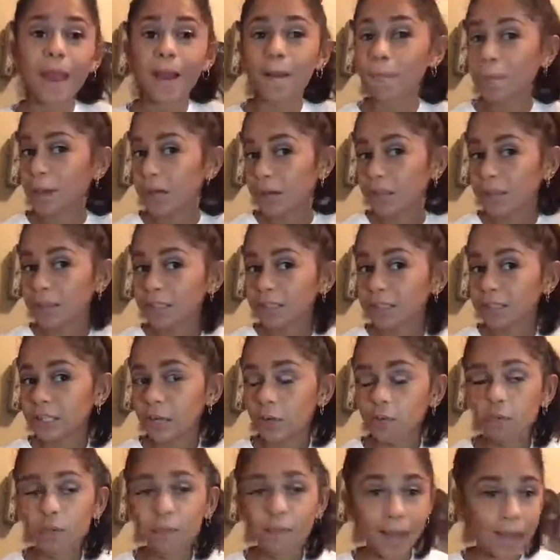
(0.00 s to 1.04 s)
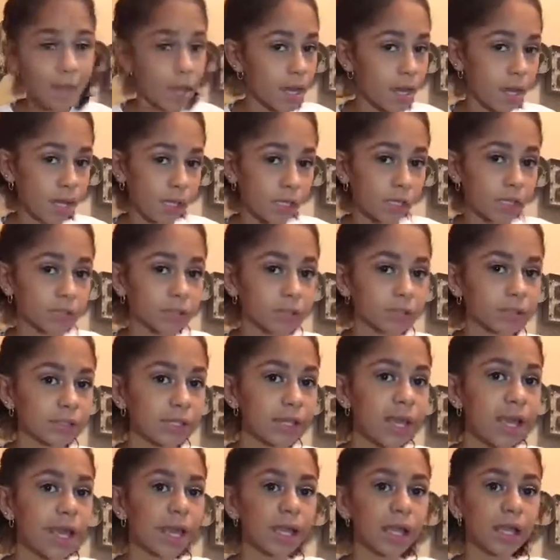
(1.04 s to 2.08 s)
I'm pretty much done with my
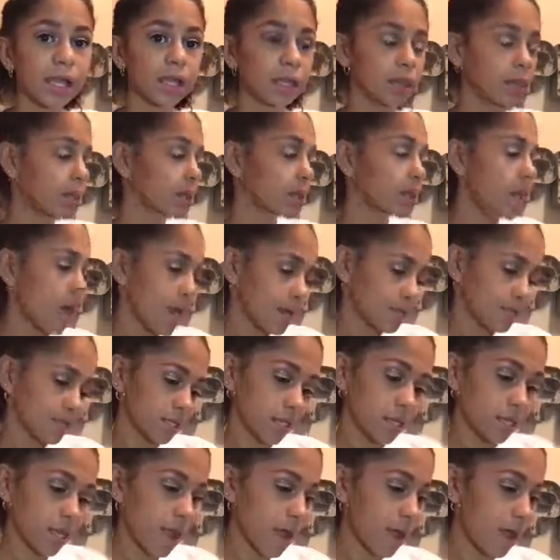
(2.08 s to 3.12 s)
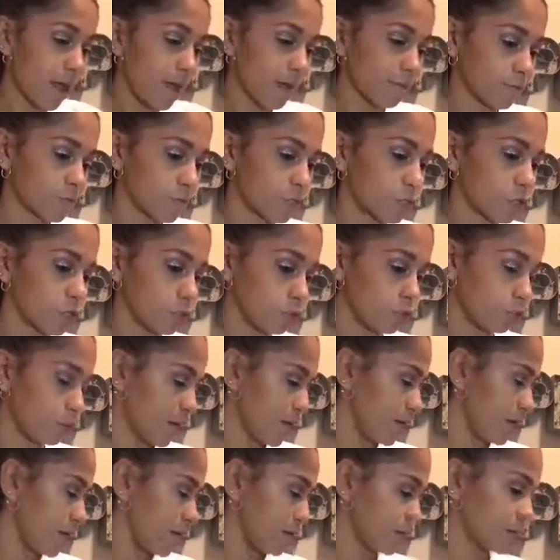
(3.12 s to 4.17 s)
eyes and the last thing I have to
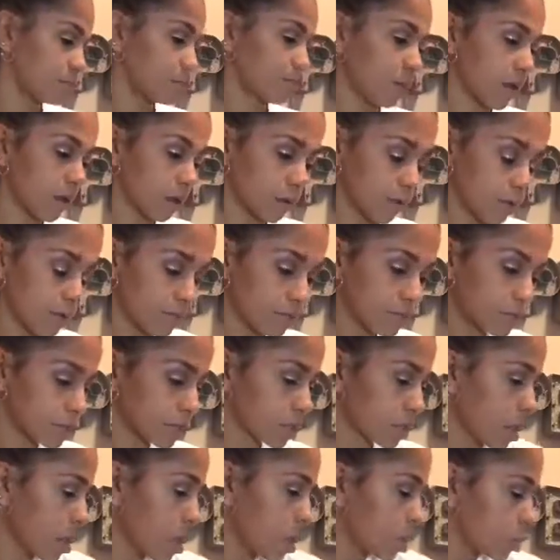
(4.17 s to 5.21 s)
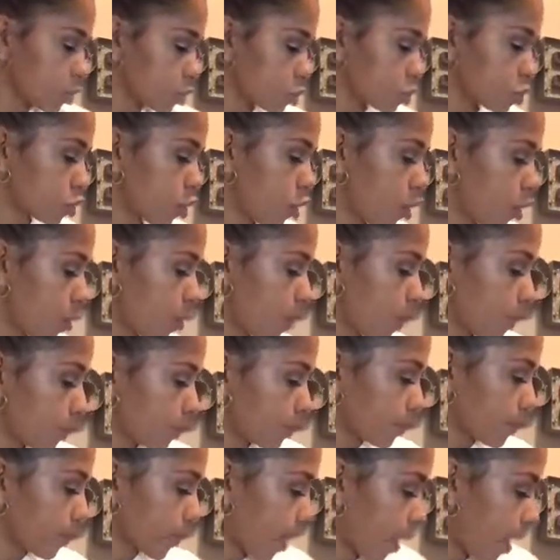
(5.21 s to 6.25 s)
do is my lips so
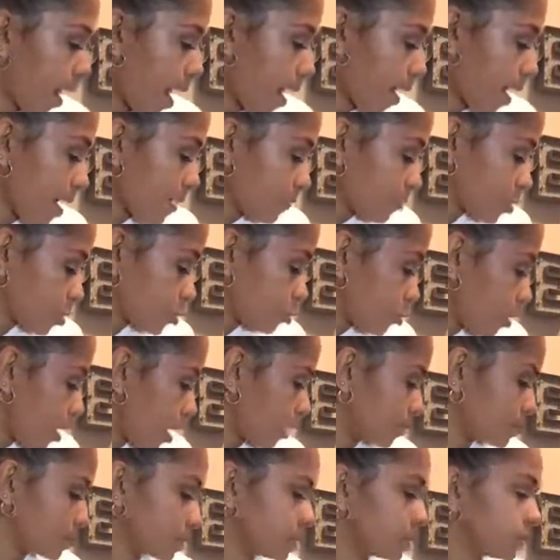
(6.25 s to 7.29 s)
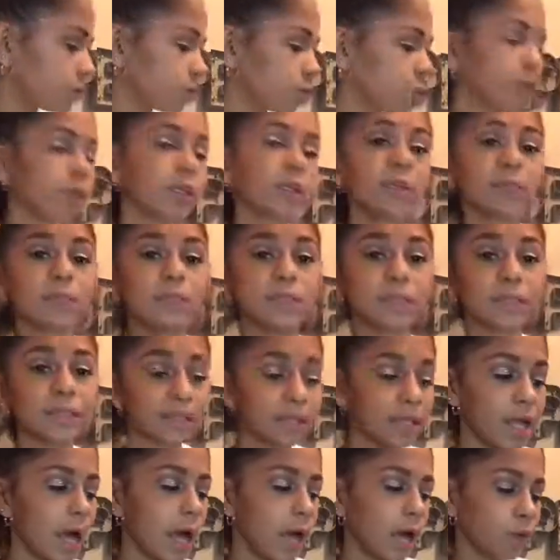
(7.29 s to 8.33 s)
I have two options for
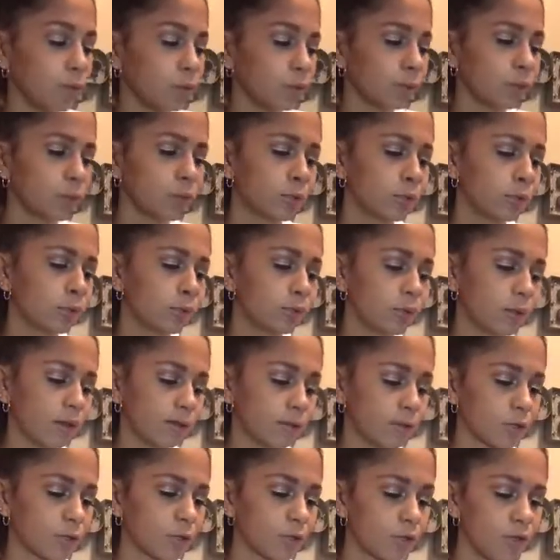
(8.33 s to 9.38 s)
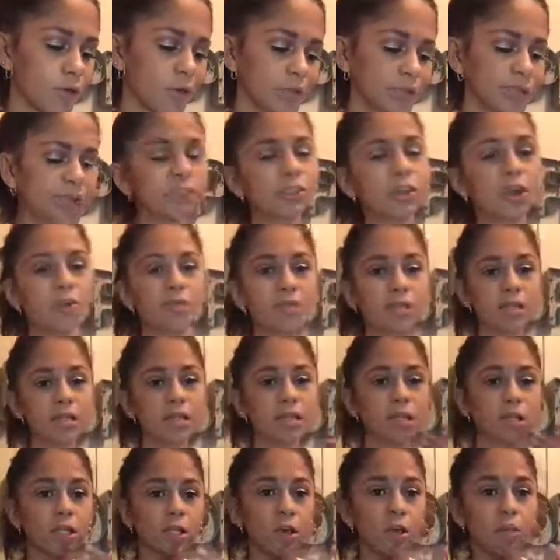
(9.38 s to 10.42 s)
lips now you could do whatever you want so I
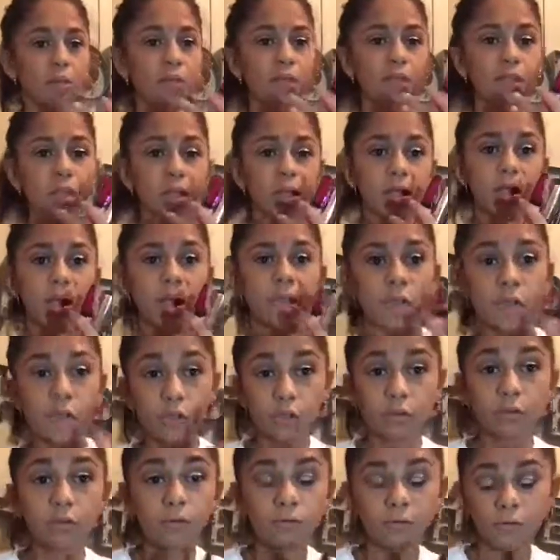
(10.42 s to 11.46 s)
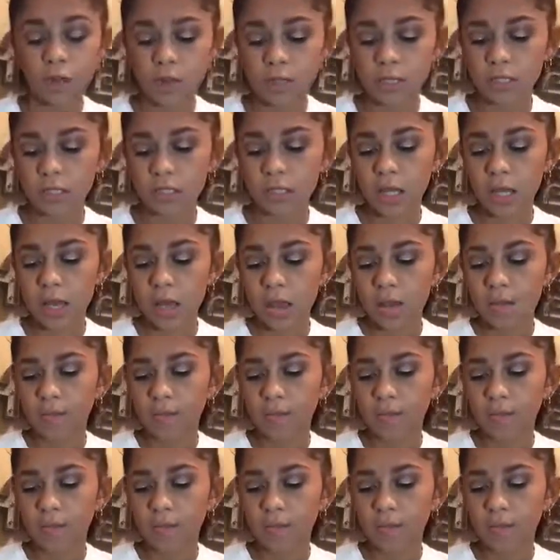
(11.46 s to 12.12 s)
was gonna go with a nude first